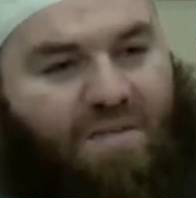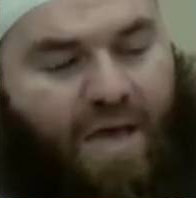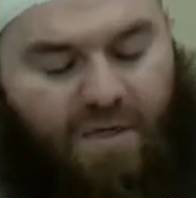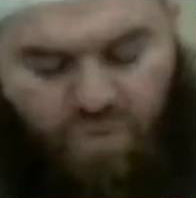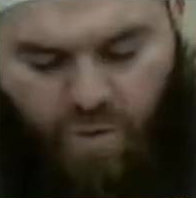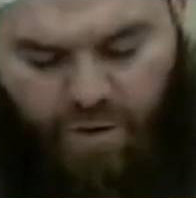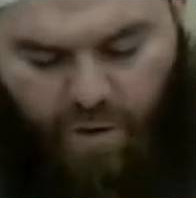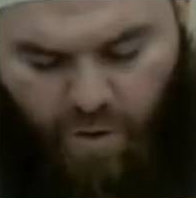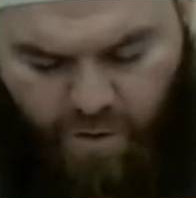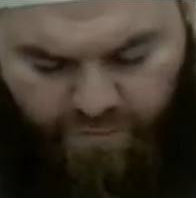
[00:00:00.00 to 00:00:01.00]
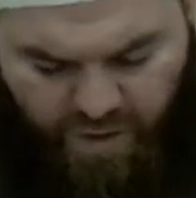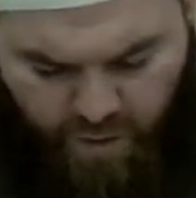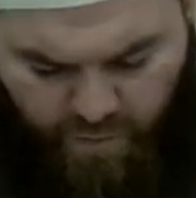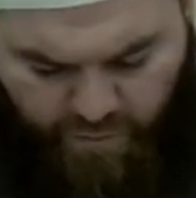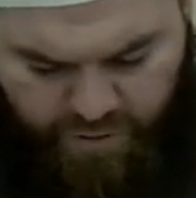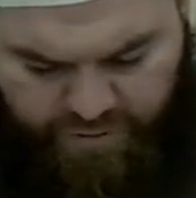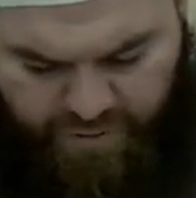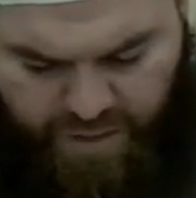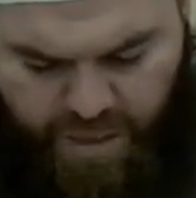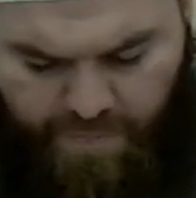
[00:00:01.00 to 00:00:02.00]
status with the Lord of the universe.
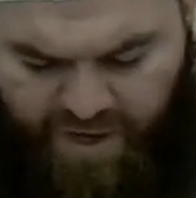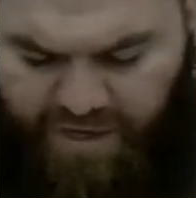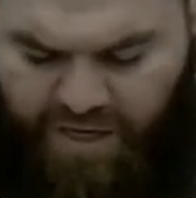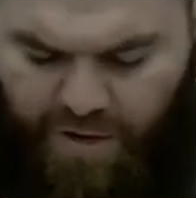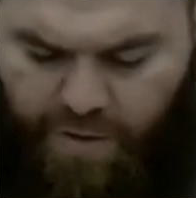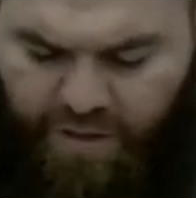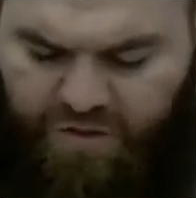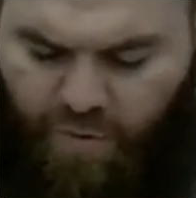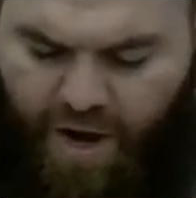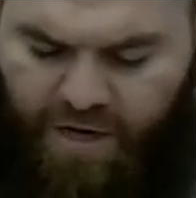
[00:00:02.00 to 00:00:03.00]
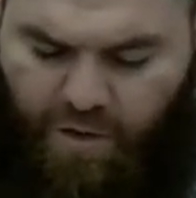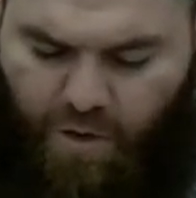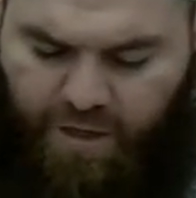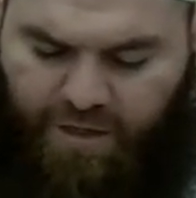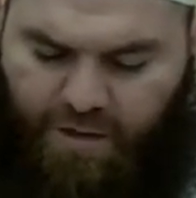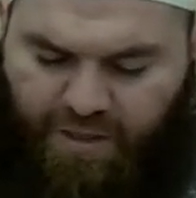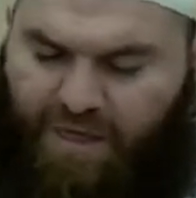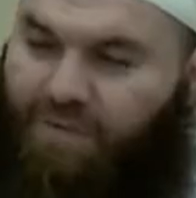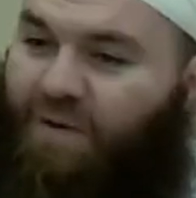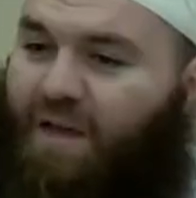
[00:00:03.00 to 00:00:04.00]
But here he's riding on a donkey,
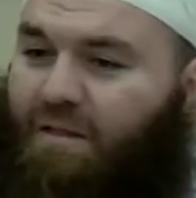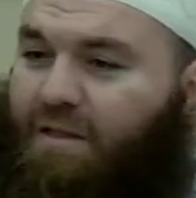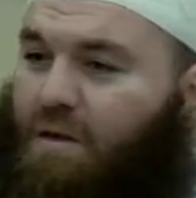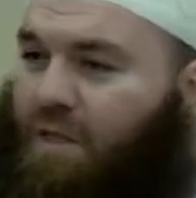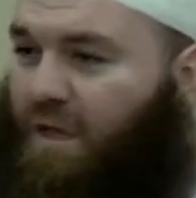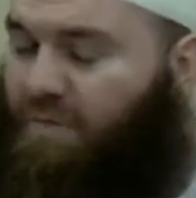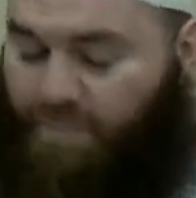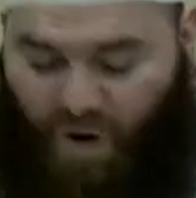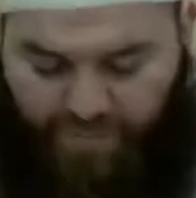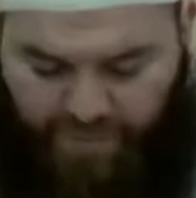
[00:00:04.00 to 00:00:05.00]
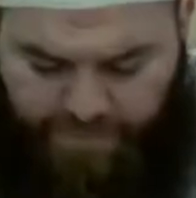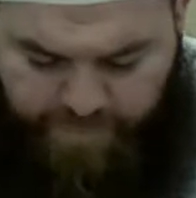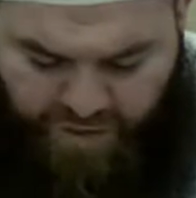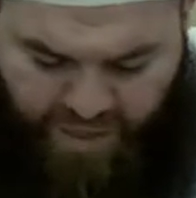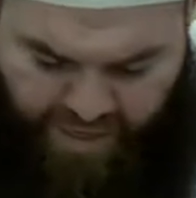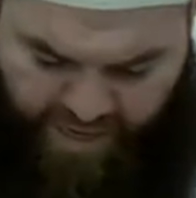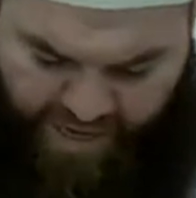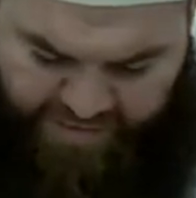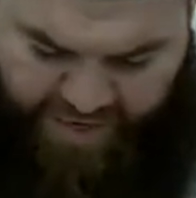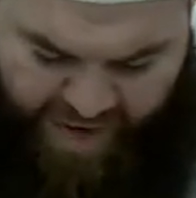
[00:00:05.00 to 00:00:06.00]
and in fact the donkey of the Prophet
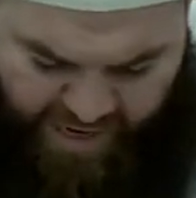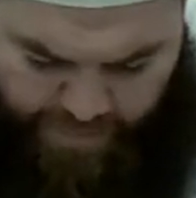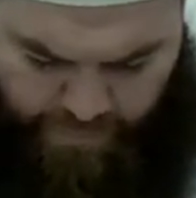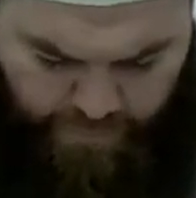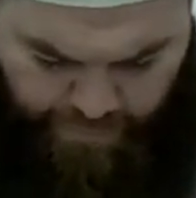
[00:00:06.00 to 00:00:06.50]
has a name.